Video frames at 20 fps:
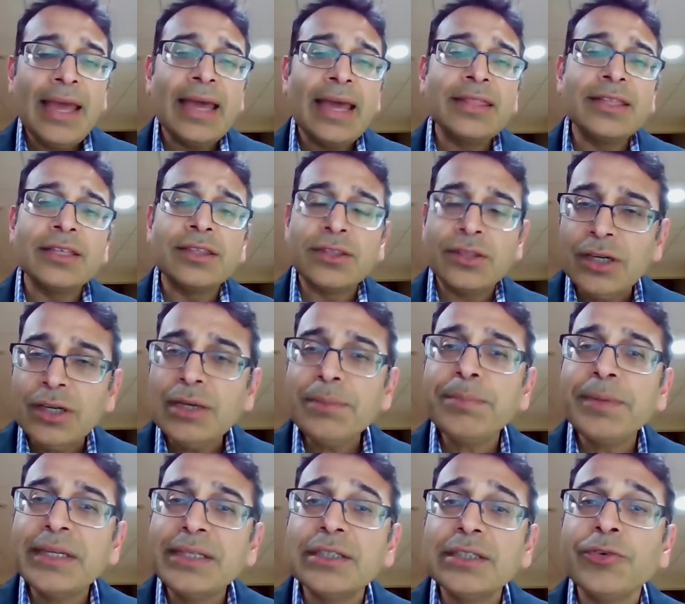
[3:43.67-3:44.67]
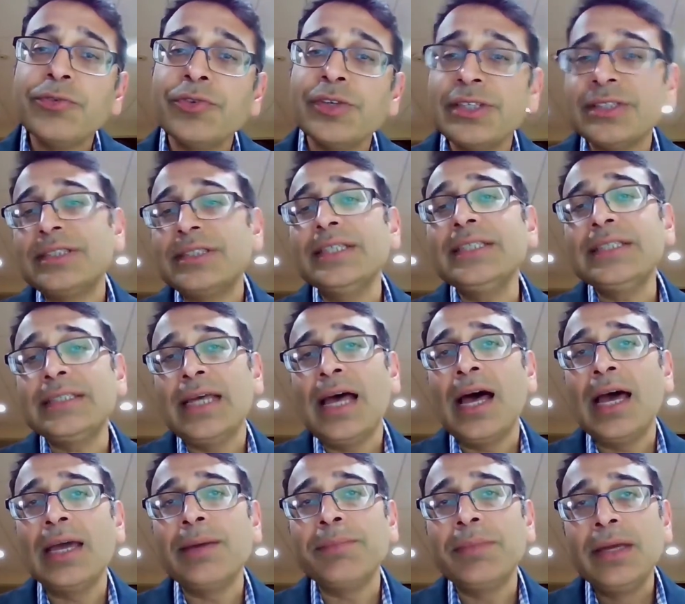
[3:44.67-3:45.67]
And the third big difference this
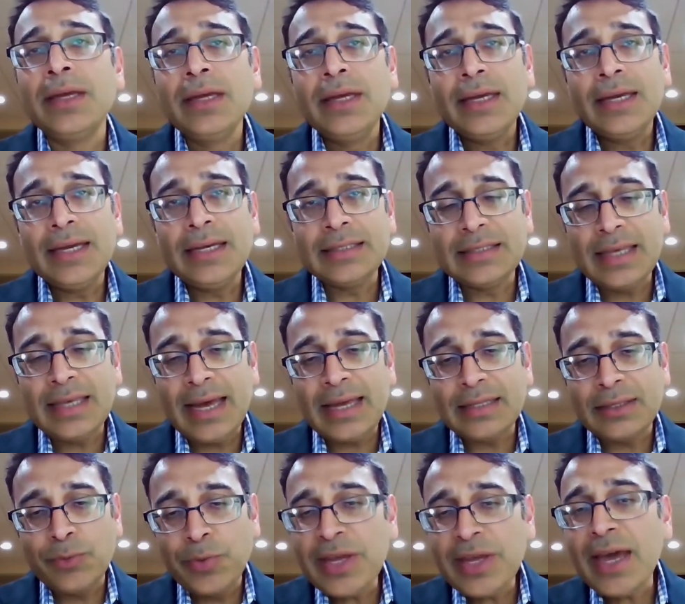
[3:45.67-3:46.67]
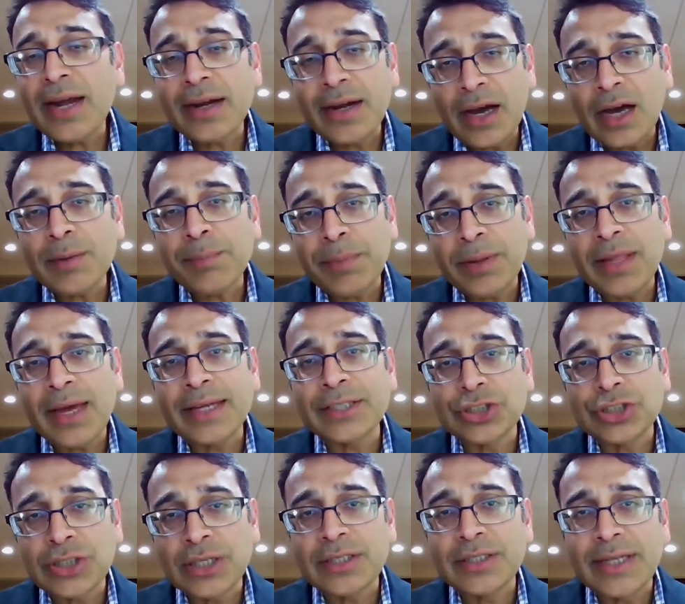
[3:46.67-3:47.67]
time is that we had an
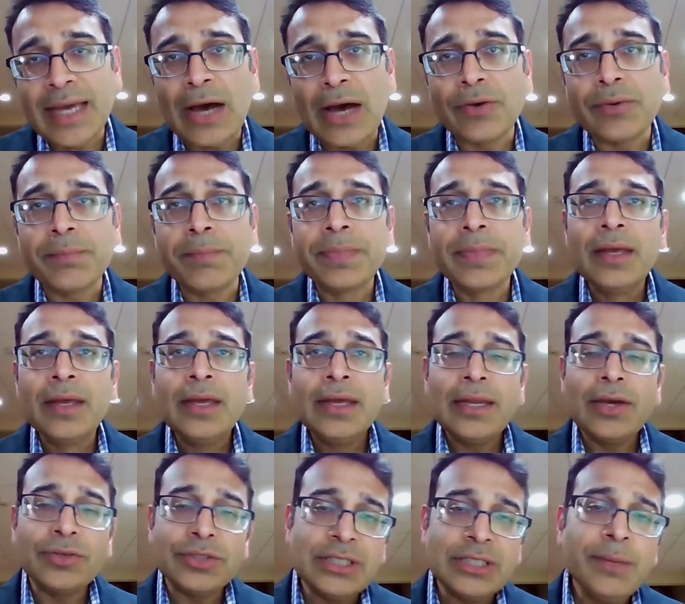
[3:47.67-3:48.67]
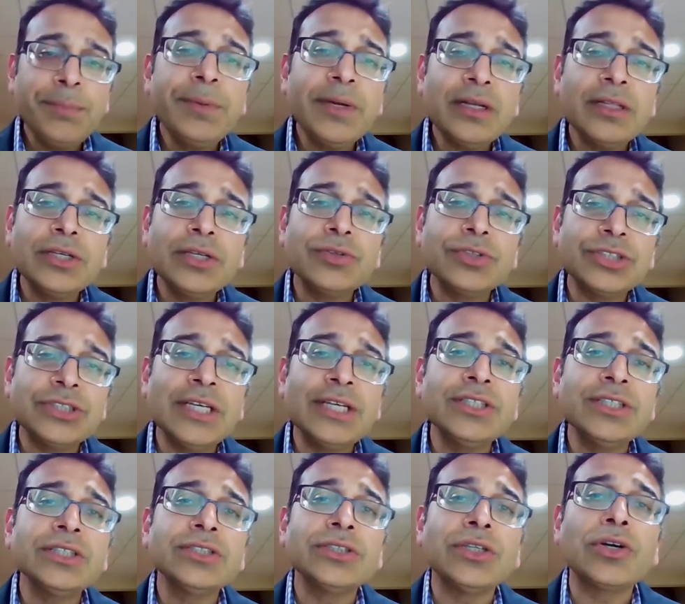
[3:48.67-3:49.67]
unplanned shutdown. Now, typically
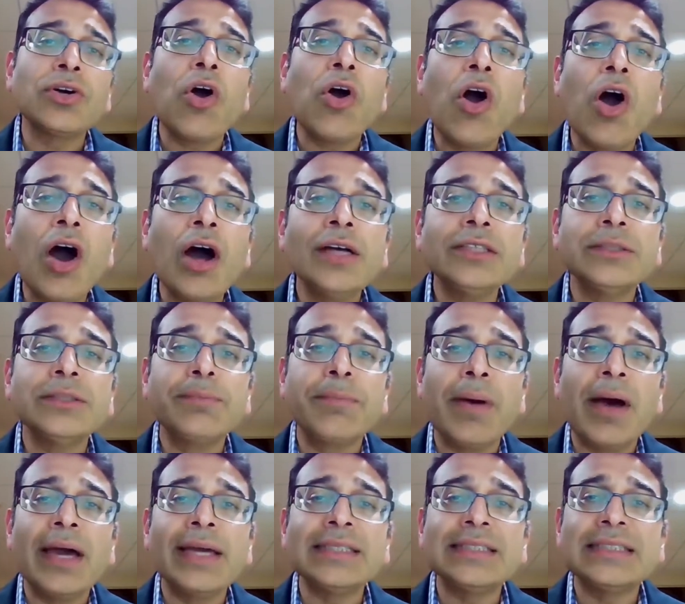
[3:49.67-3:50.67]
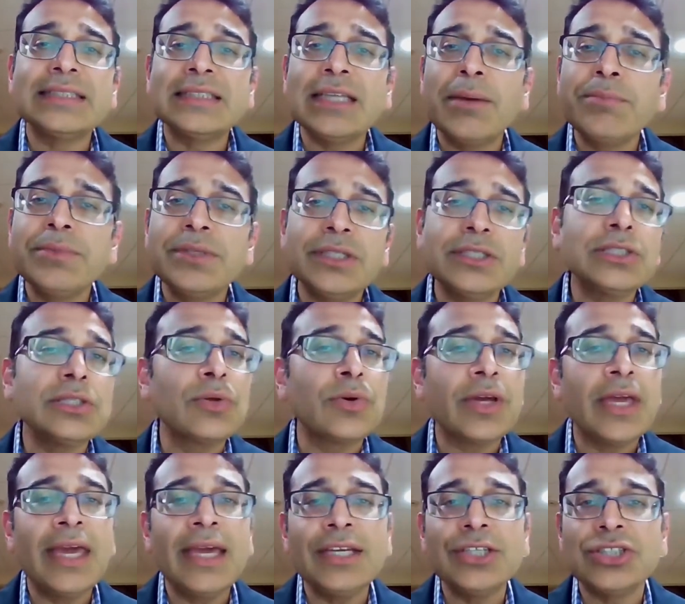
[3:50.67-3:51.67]
recessions are caused by some
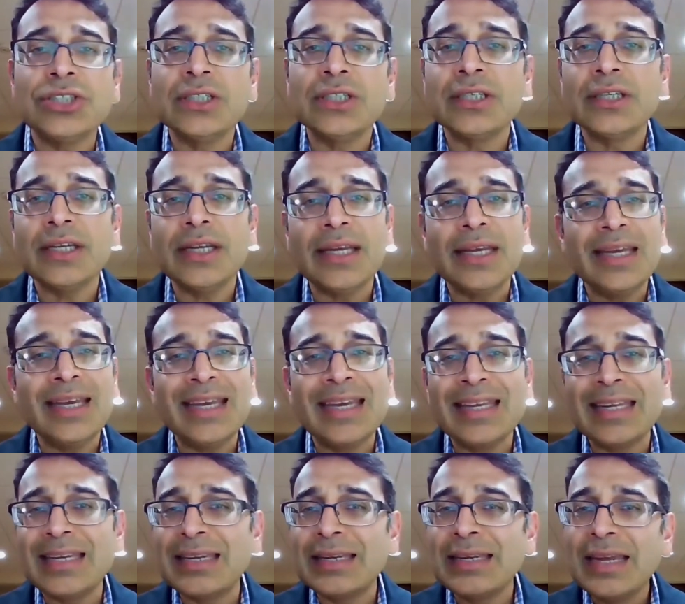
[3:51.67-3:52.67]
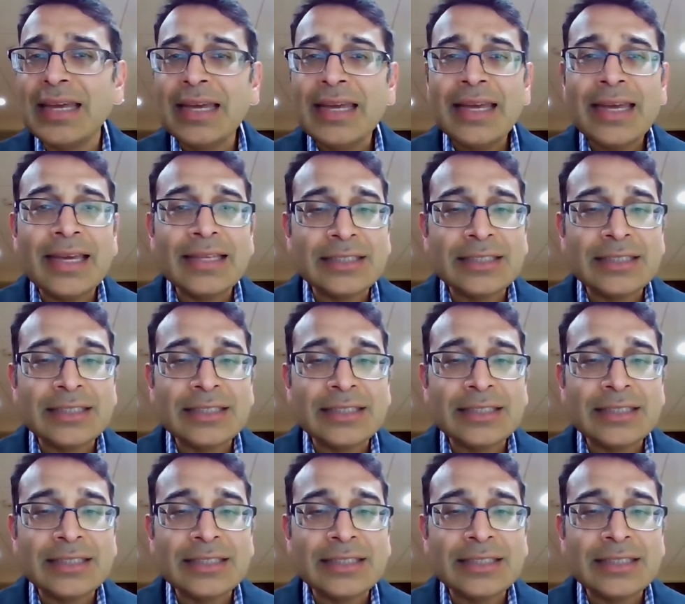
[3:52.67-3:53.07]
dislocation in